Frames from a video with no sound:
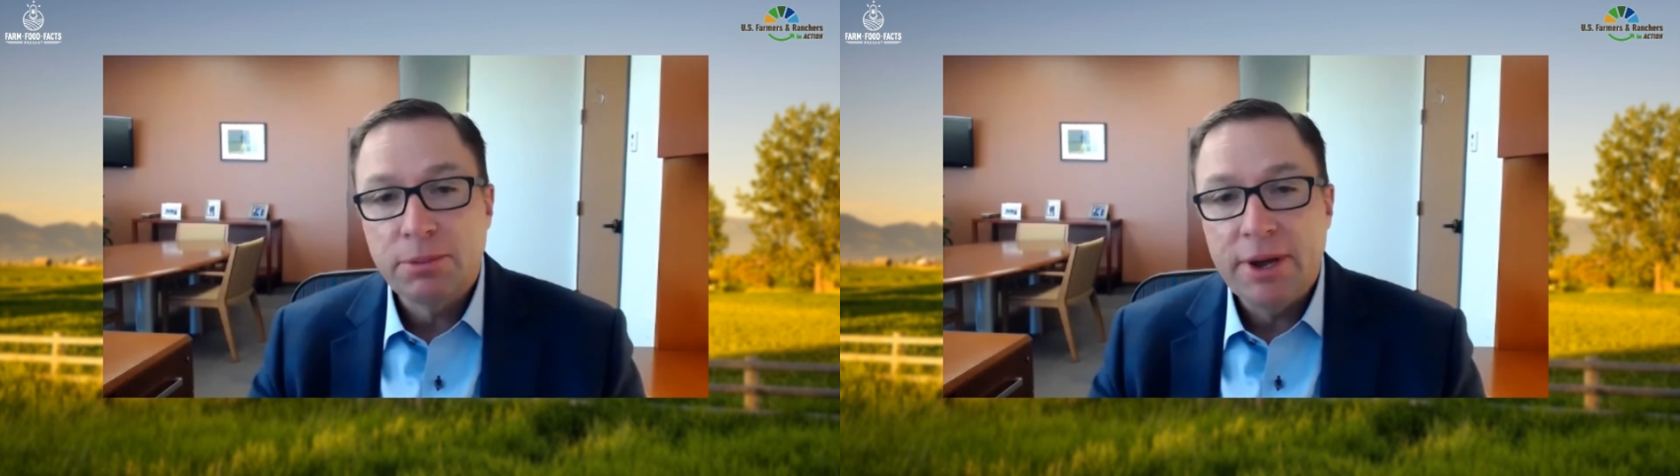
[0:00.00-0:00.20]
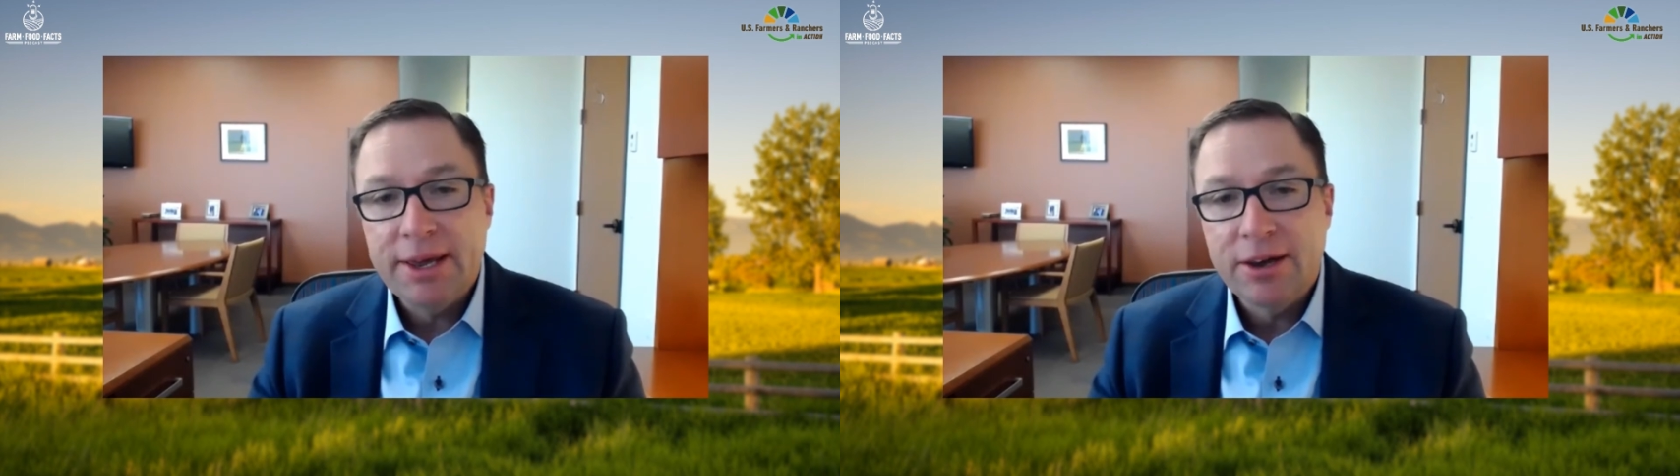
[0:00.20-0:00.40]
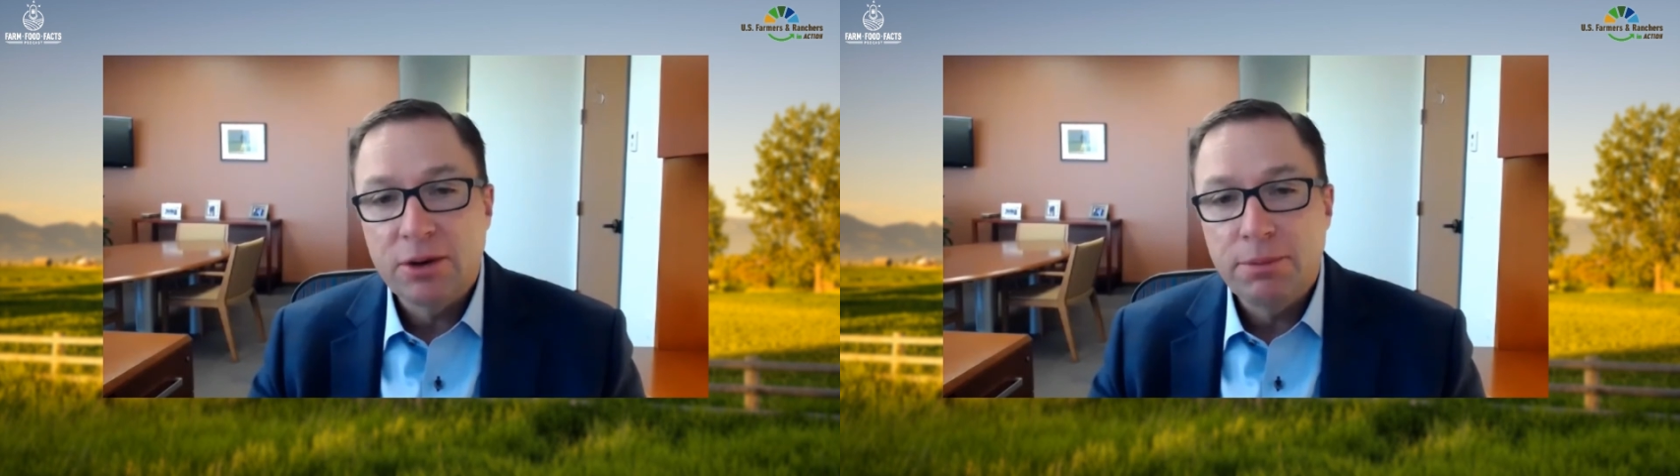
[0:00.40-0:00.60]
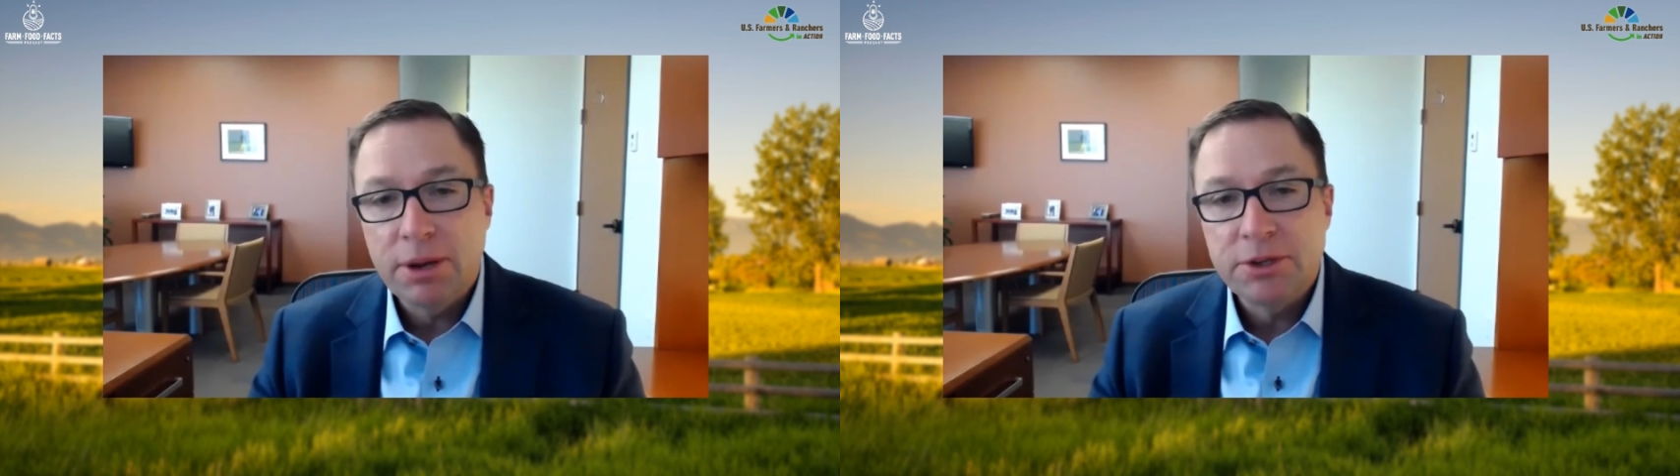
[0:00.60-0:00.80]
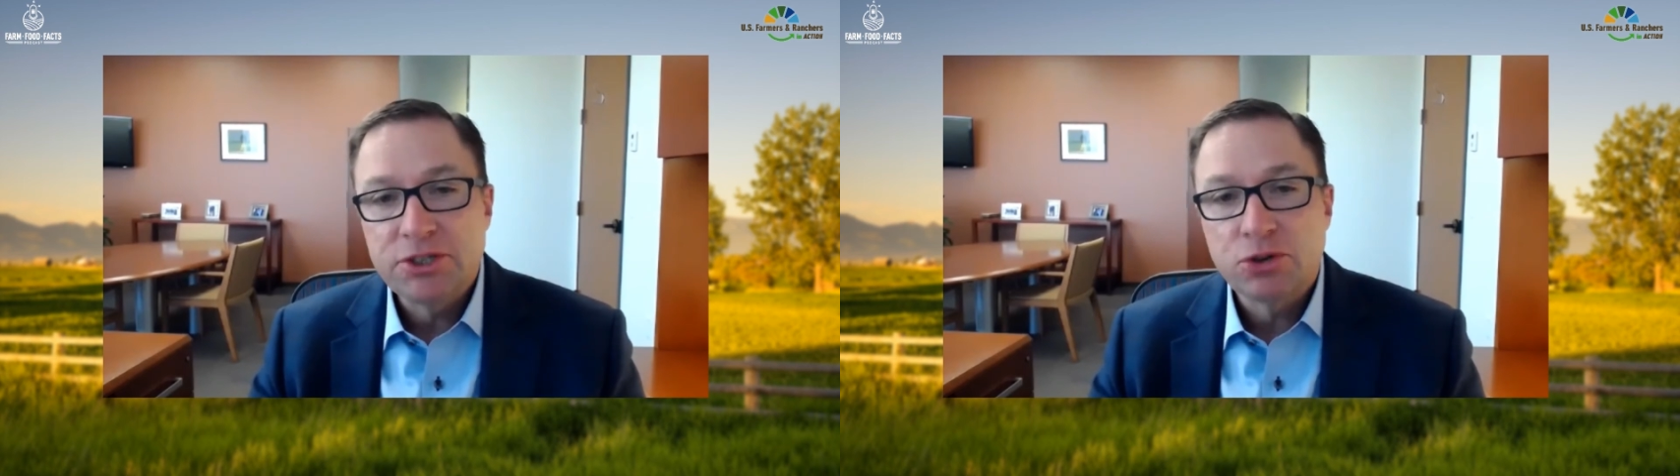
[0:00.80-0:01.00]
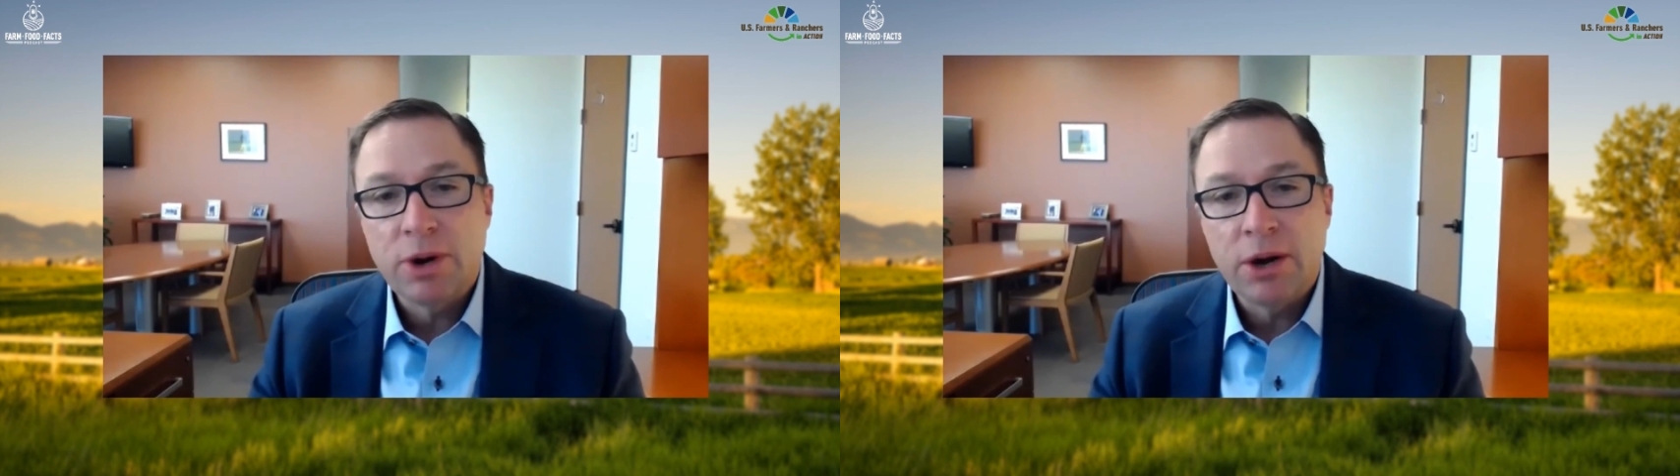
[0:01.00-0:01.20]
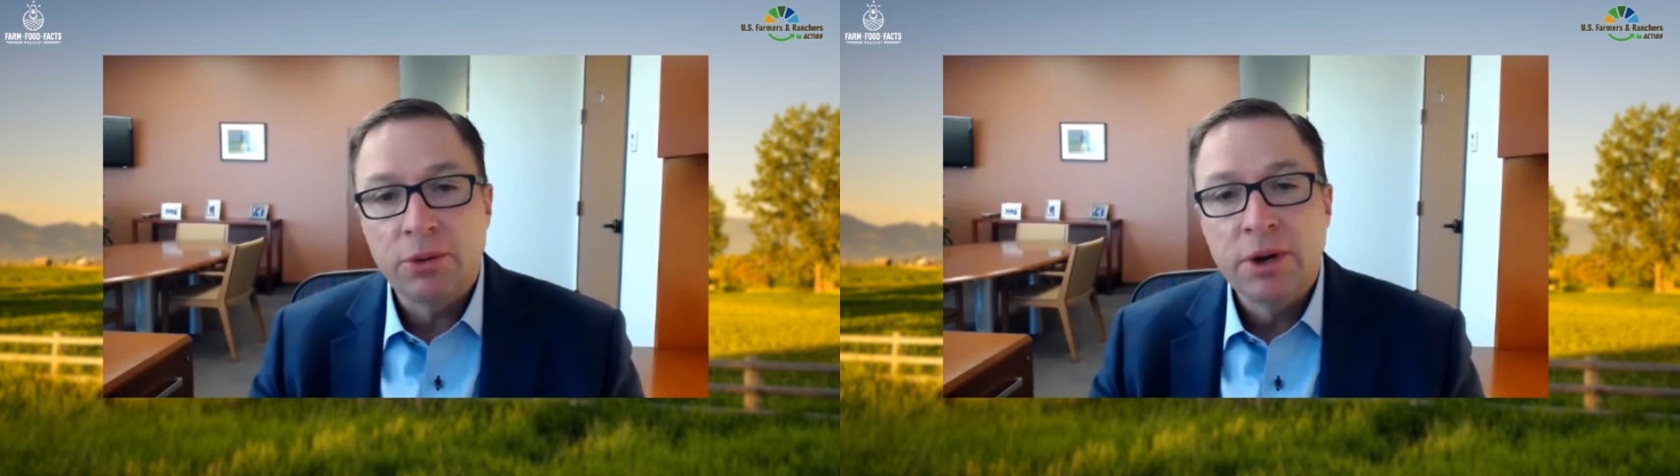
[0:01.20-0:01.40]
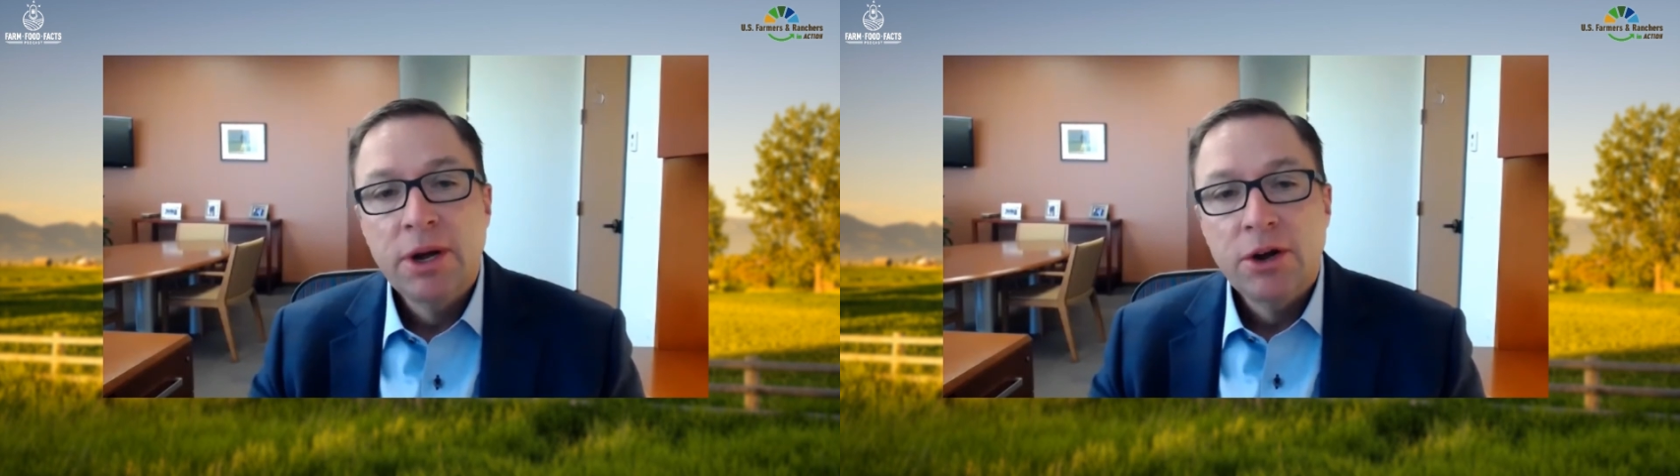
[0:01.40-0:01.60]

are making commitments around